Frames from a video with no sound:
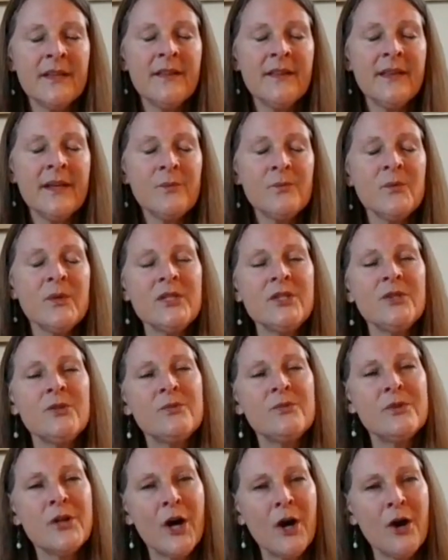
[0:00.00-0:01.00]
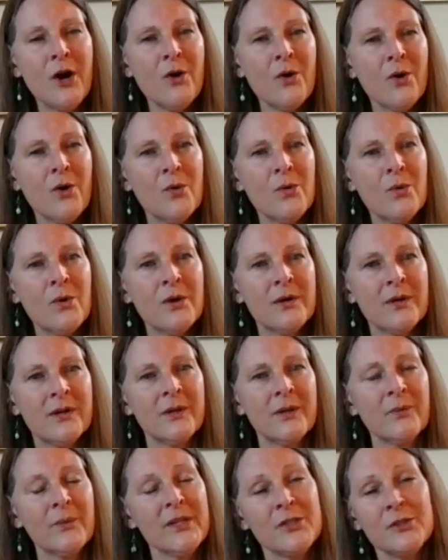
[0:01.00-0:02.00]
Then when
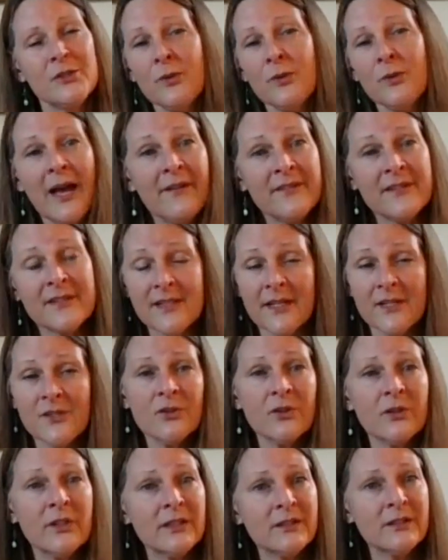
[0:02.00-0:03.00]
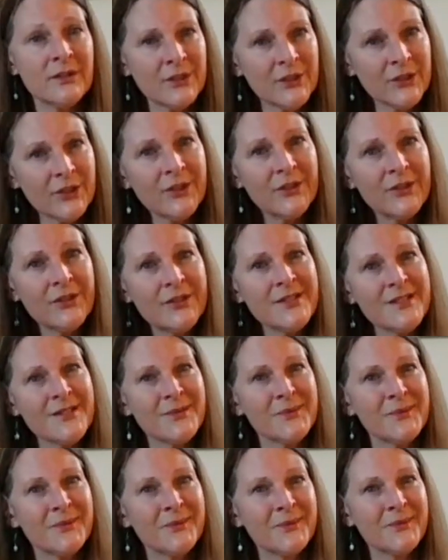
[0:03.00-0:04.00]
you have essentially learned
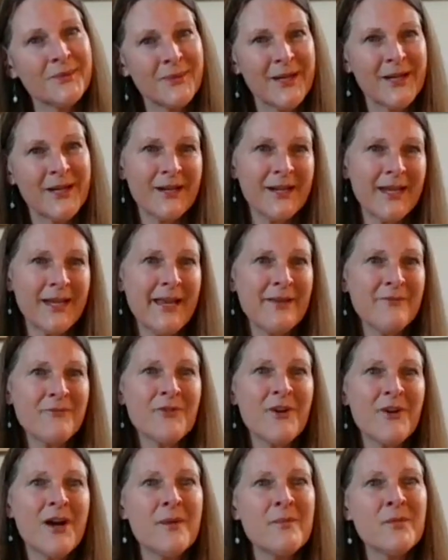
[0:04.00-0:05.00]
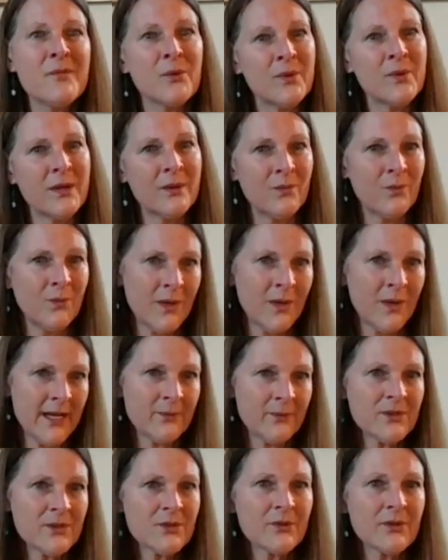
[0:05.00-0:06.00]
where it came from or why
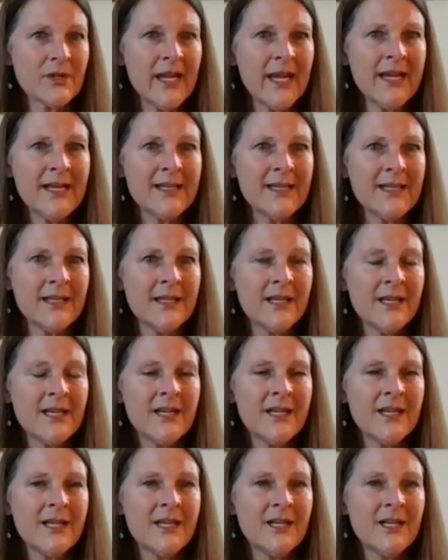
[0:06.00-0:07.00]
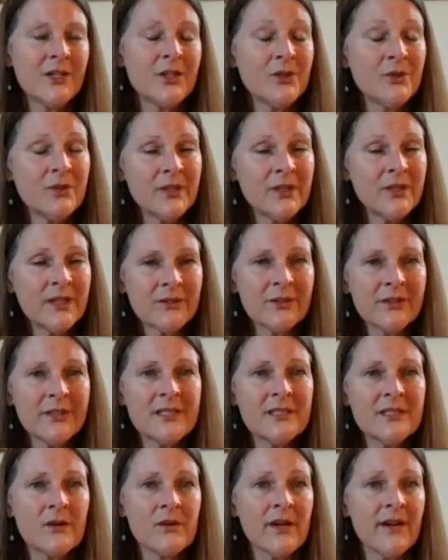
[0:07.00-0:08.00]
it was created, you
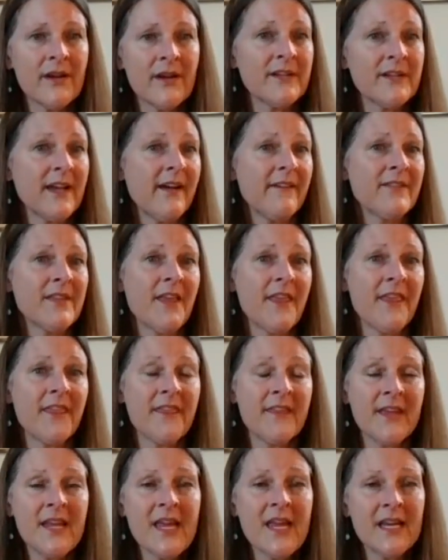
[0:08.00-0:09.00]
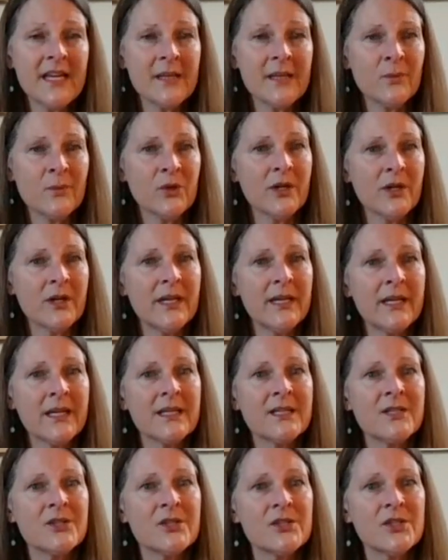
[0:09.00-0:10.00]
literally don't have to have the thing anymore. It
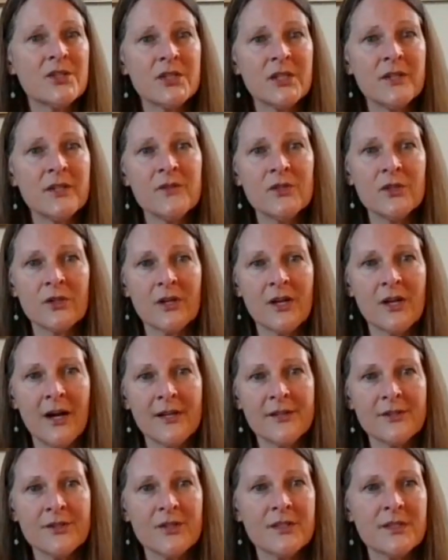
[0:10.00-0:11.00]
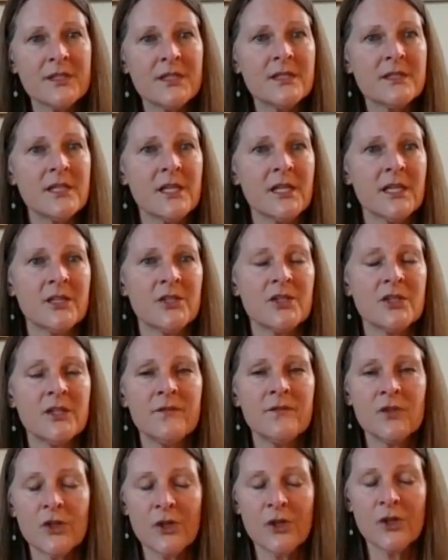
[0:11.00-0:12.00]
can just shift your consciousness. It can
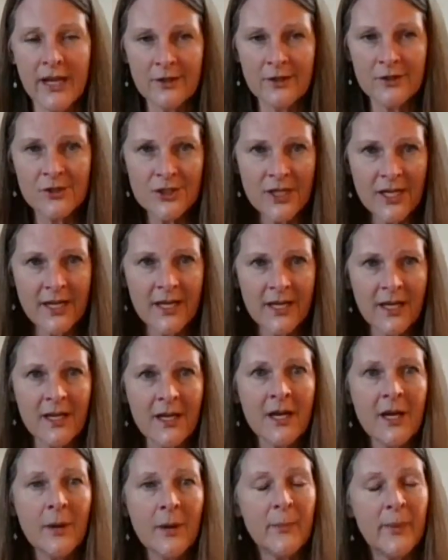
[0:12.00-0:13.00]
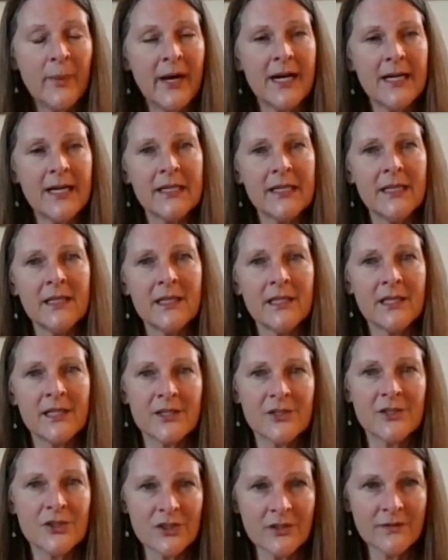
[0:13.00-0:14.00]
shift your energetic body. It
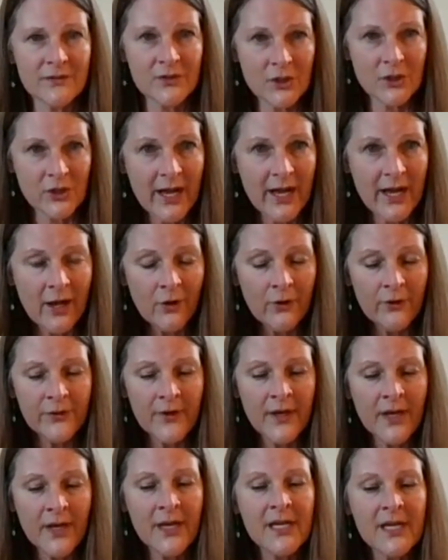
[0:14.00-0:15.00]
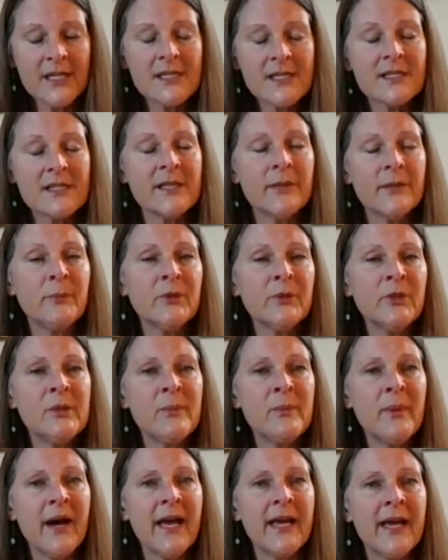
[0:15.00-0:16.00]
can shift your health simply
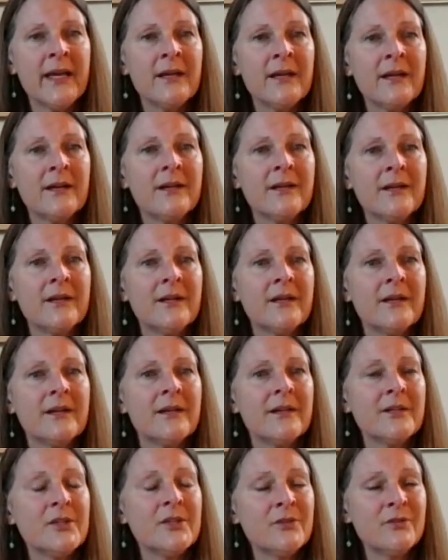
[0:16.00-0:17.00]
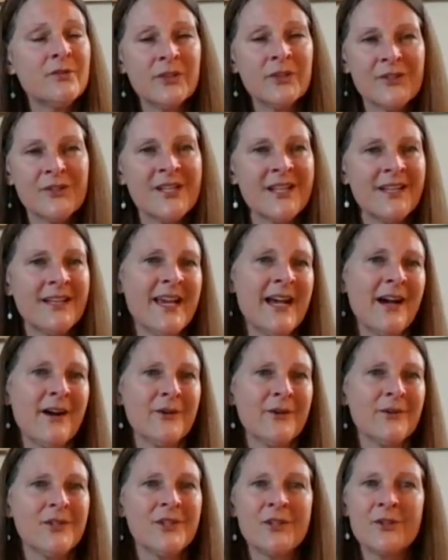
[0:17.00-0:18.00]
by, you've learned it
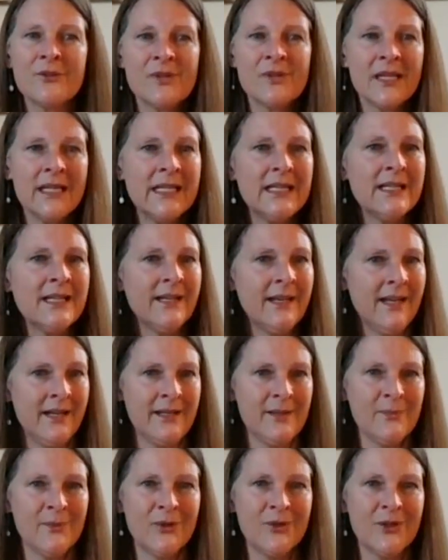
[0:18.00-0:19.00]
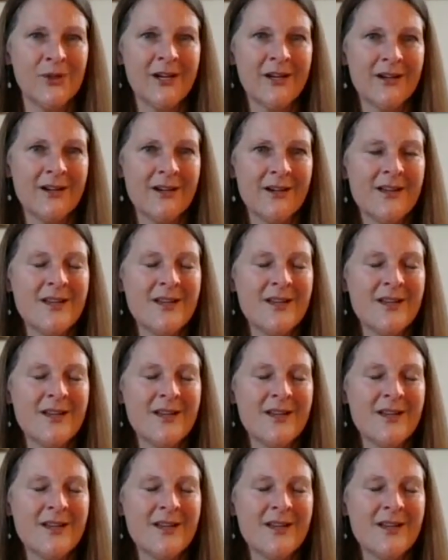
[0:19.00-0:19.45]
now. You don't need it anymore.